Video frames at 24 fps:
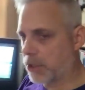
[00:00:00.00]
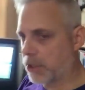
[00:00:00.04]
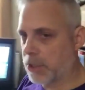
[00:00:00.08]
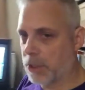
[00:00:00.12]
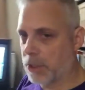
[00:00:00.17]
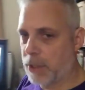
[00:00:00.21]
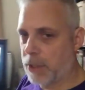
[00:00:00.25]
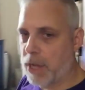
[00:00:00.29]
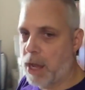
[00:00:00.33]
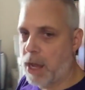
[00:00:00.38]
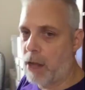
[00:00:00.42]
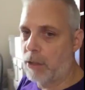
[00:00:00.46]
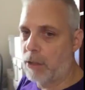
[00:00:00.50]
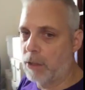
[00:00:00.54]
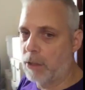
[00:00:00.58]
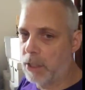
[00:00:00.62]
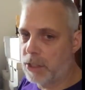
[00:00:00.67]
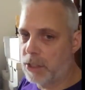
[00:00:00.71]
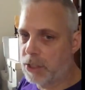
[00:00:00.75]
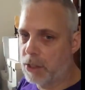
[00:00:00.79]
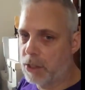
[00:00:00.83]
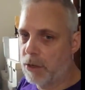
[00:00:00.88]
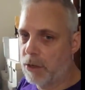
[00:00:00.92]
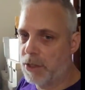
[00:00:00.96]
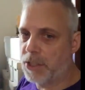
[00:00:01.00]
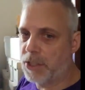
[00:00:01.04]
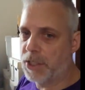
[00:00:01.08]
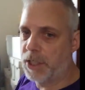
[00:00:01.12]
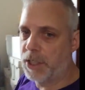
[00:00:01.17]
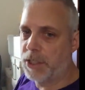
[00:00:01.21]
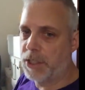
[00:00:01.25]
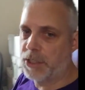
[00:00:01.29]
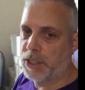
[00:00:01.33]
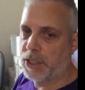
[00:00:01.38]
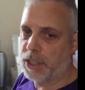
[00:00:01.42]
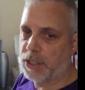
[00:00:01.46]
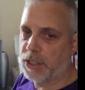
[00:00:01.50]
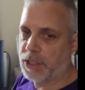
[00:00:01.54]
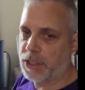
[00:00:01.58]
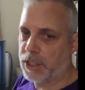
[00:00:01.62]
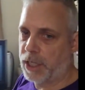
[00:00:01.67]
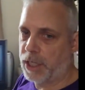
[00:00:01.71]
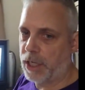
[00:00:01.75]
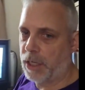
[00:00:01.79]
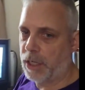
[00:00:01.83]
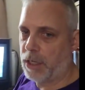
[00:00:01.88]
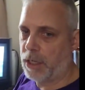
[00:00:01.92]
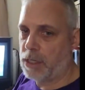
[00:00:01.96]
So now let's go to scene
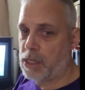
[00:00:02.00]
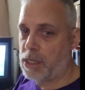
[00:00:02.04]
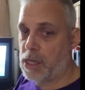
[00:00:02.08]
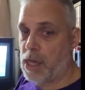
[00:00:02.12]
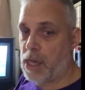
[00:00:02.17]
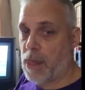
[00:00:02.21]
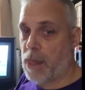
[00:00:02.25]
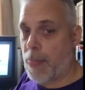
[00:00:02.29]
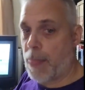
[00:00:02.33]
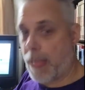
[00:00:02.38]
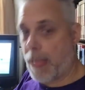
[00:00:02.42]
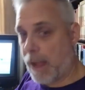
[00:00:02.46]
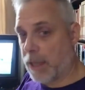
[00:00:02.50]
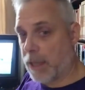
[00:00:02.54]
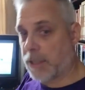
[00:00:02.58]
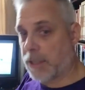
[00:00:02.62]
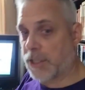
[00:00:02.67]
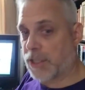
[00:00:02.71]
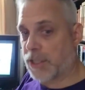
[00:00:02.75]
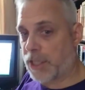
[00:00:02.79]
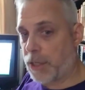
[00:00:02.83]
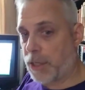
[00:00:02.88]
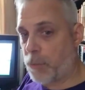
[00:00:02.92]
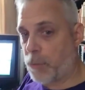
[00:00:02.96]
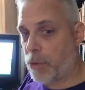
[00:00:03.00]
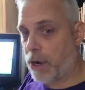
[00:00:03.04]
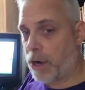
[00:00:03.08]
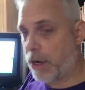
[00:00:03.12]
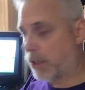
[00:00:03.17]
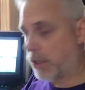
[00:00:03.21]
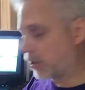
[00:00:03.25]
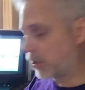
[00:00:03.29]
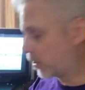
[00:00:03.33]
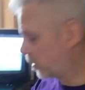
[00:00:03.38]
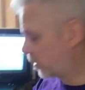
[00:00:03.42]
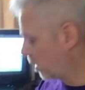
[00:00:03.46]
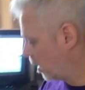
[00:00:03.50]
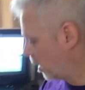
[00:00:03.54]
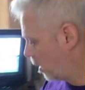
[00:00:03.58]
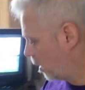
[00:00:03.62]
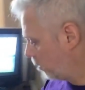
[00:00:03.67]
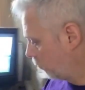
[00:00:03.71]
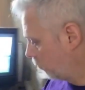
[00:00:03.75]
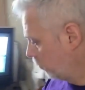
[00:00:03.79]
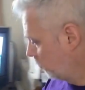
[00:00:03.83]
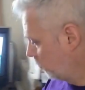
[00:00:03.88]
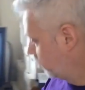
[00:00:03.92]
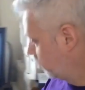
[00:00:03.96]
16 and see where it stopped.
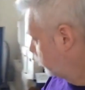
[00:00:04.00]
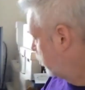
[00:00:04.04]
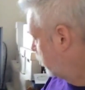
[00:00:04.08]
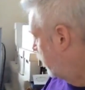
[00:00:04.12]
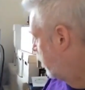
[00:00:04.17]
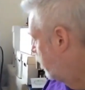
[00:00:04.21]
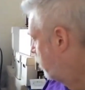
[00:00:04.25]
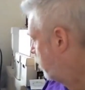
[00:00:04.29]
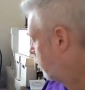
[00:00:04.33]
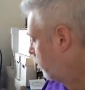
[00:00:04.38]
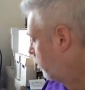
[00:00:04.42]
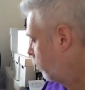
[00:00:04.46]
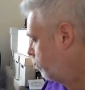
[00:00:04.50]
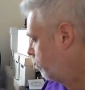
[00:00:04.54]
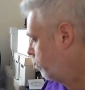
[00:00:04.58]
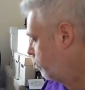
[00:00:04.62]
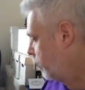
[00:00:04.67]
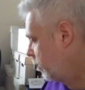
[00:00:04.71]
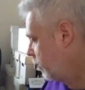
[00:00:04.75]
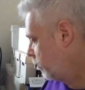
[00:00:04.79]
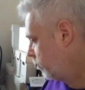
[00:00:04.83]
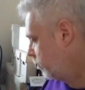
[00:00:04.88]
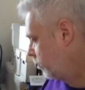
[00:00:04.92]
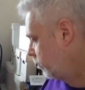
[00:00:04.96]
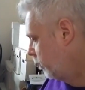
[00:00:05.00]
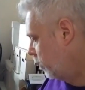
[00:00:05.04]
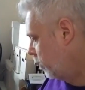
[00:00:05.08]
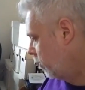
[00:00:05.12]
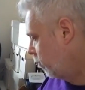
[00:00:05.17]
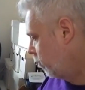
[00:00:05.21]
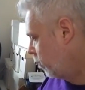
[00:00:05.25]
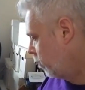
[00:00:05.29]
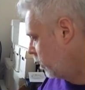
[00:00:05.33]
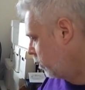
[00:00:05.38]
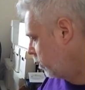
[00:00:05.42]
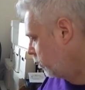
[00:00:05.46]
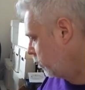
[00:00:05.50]
Oh, but you know what?